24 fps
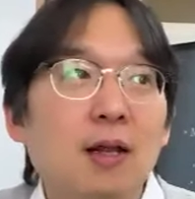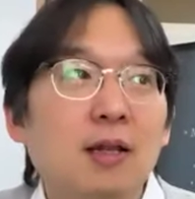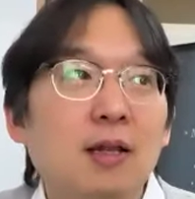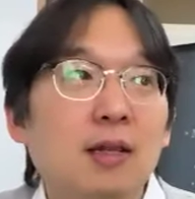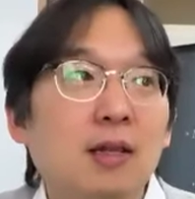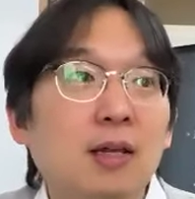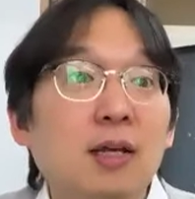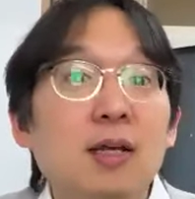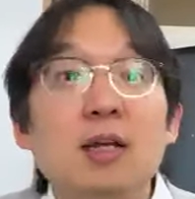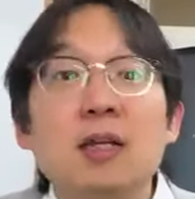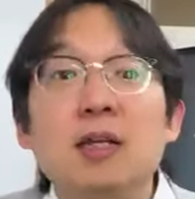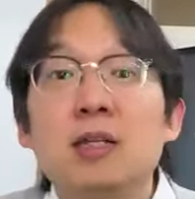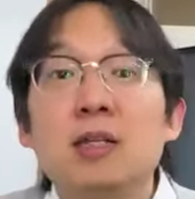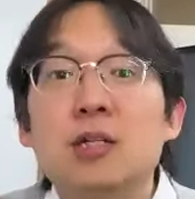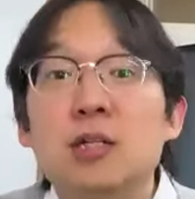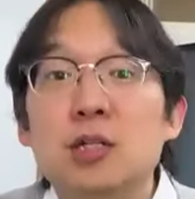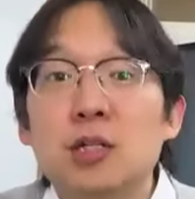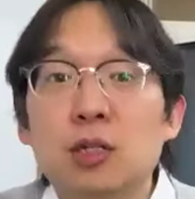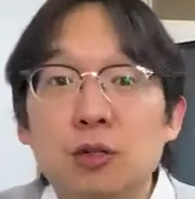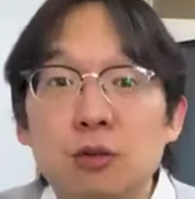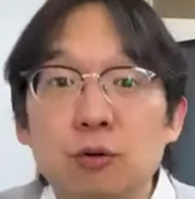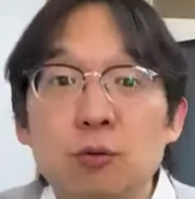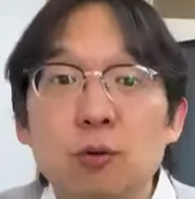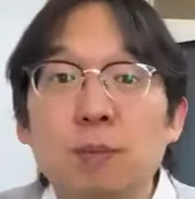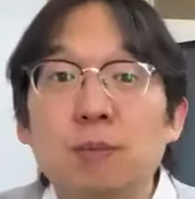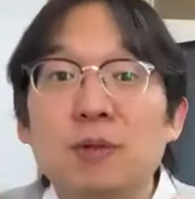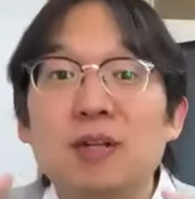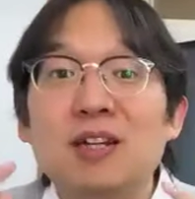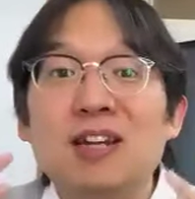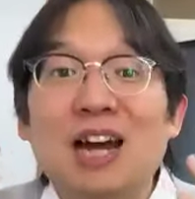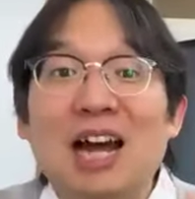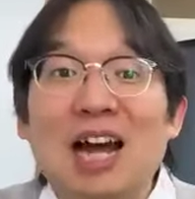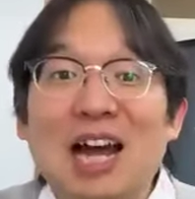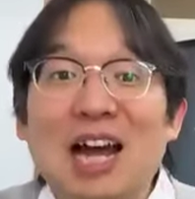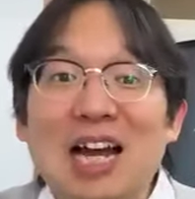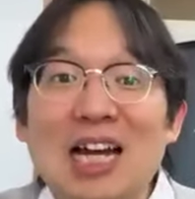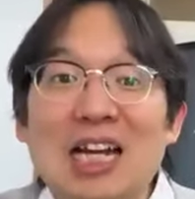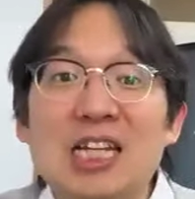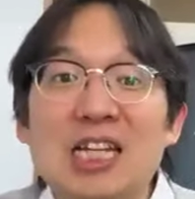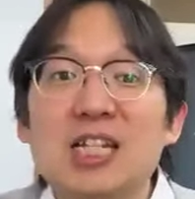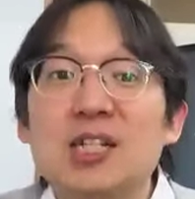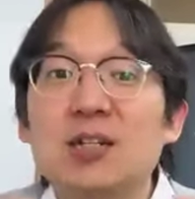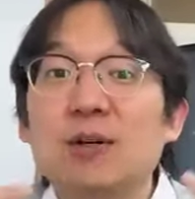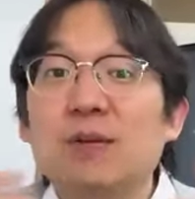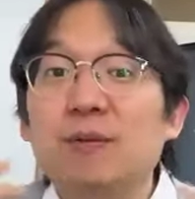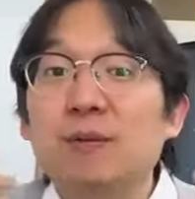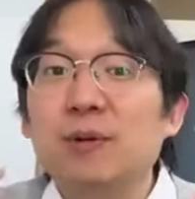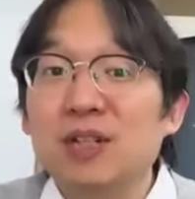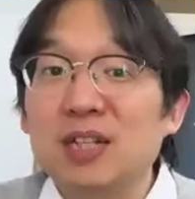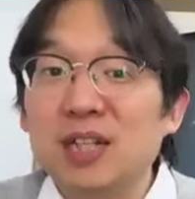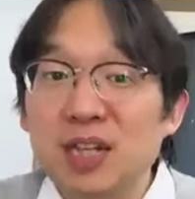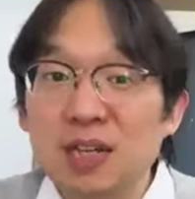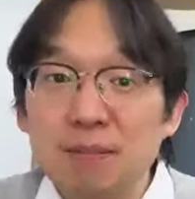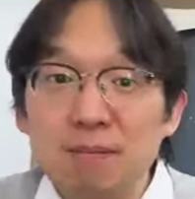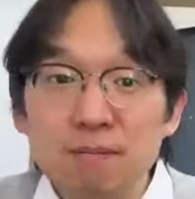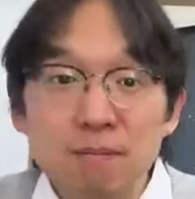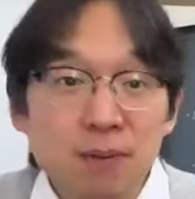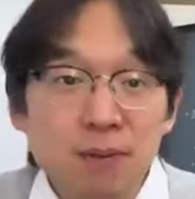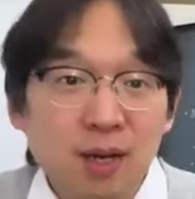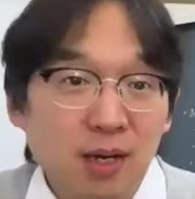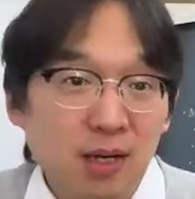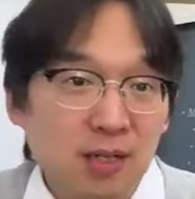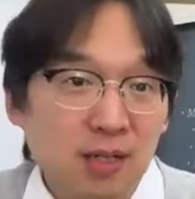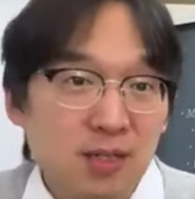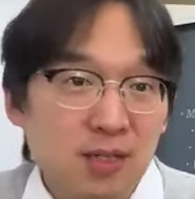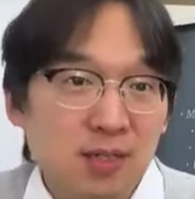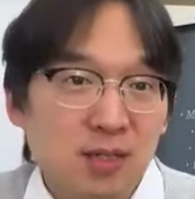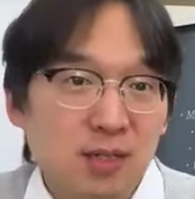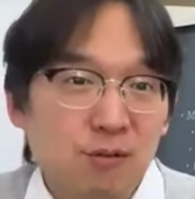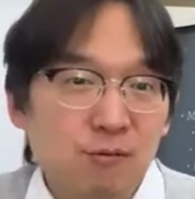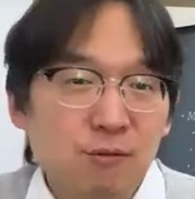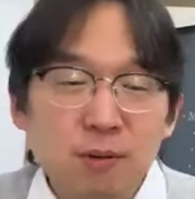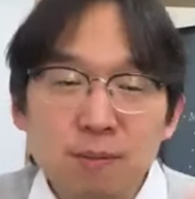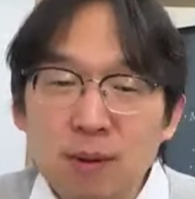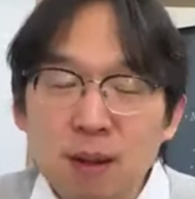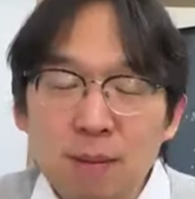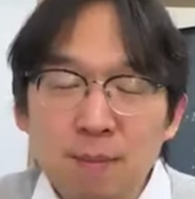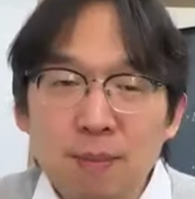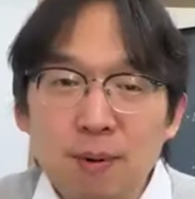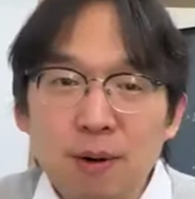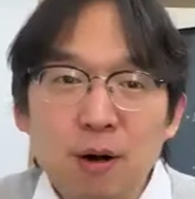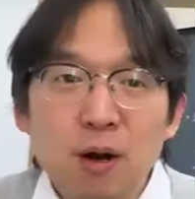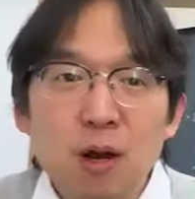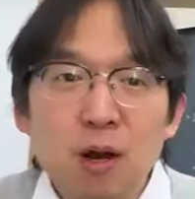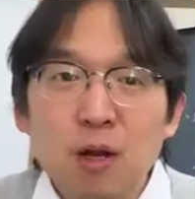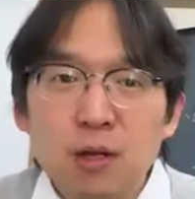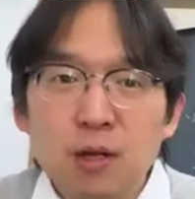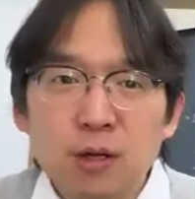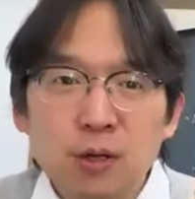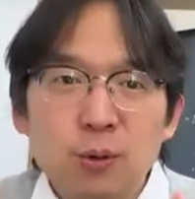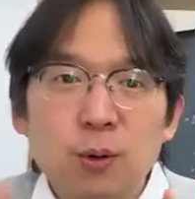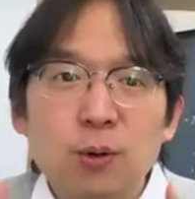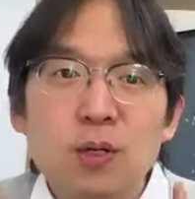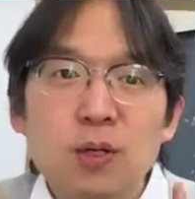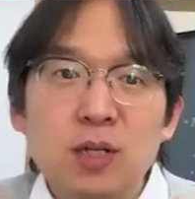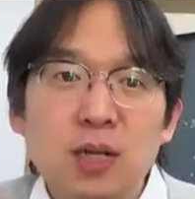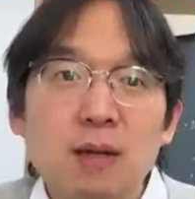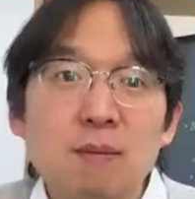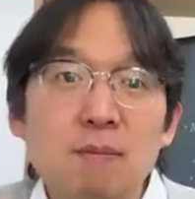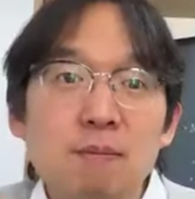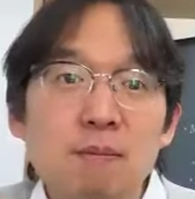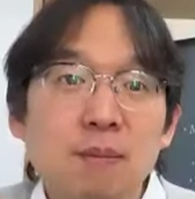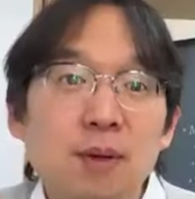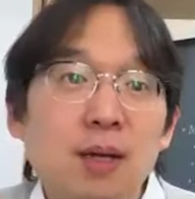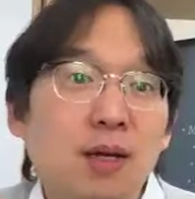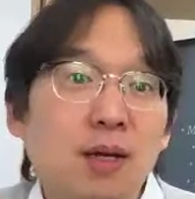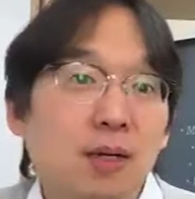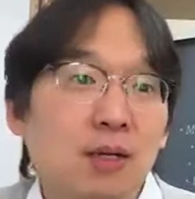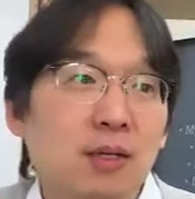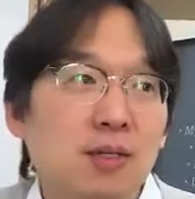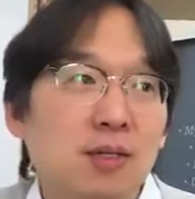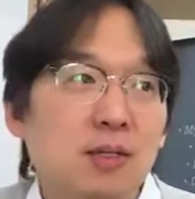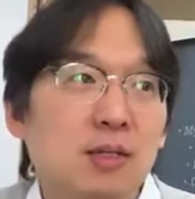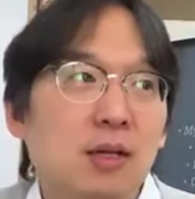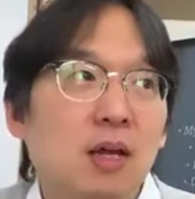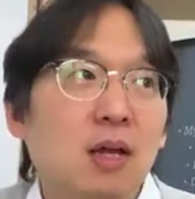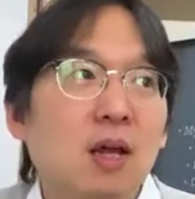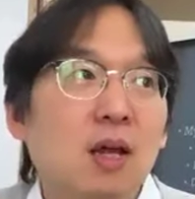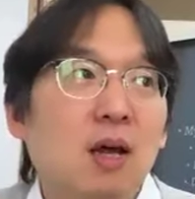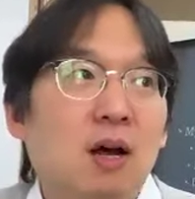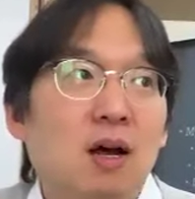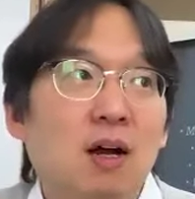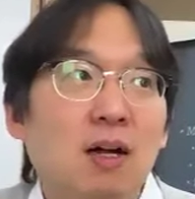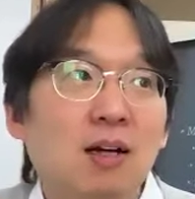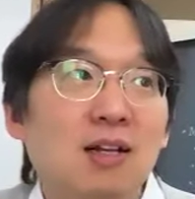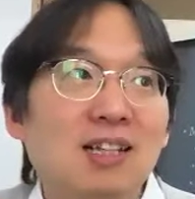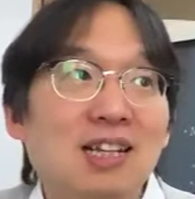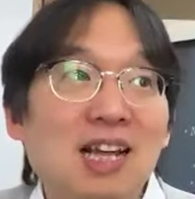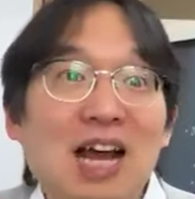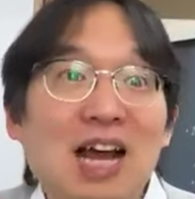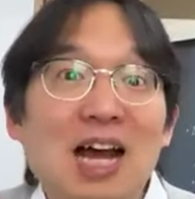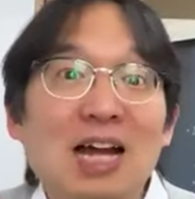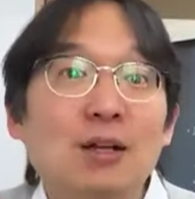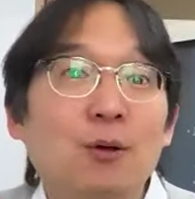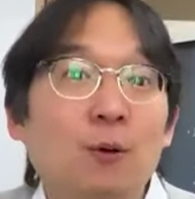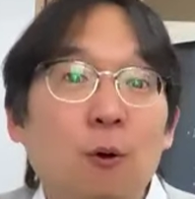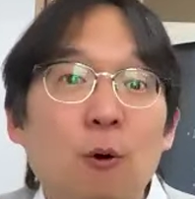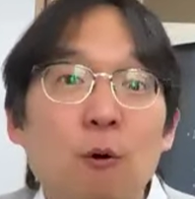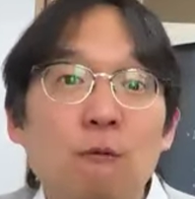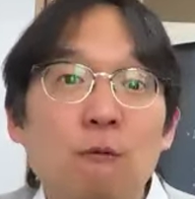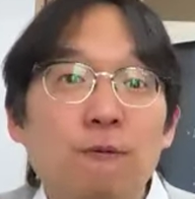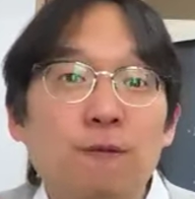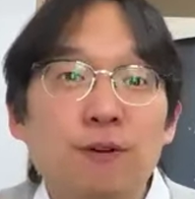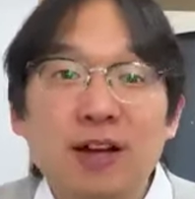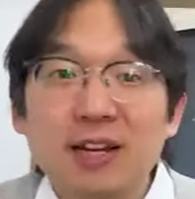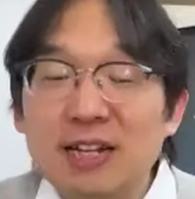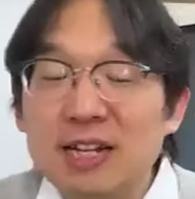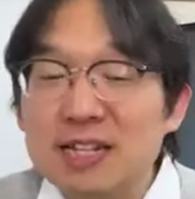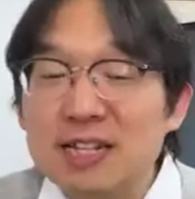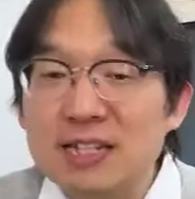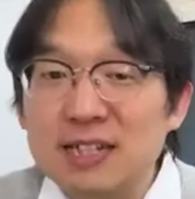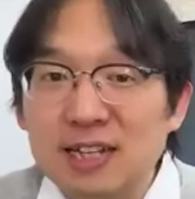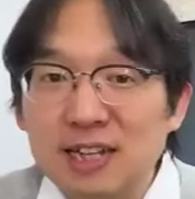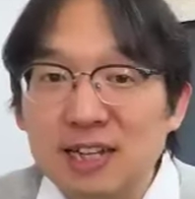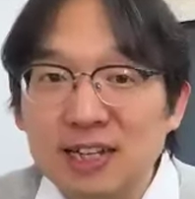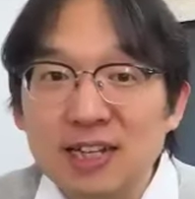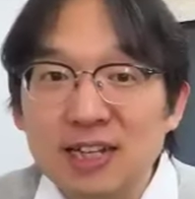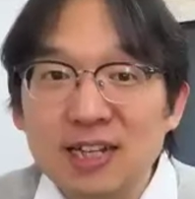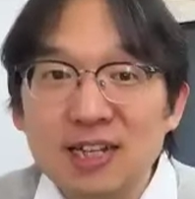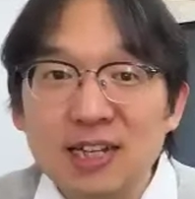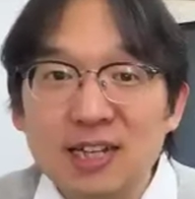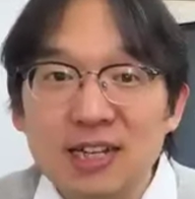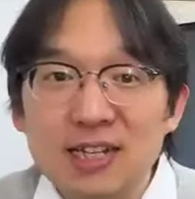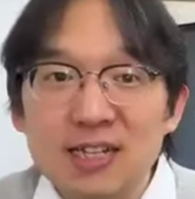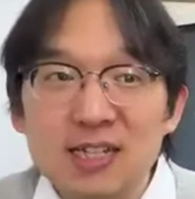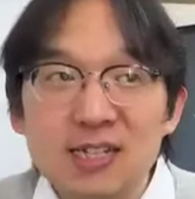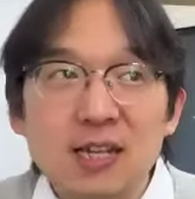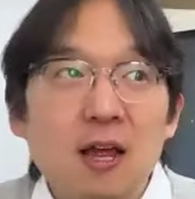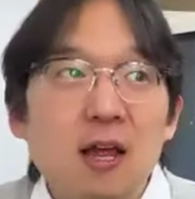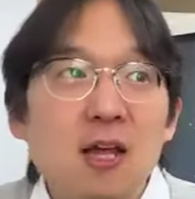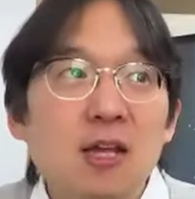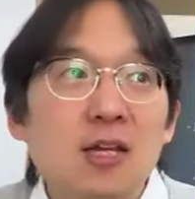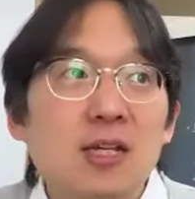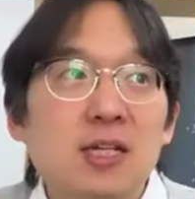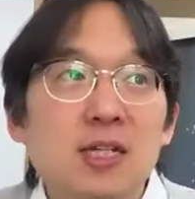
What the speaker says: and then screw up the eyes of your teammates. Remember, your teammates are not all finance guys.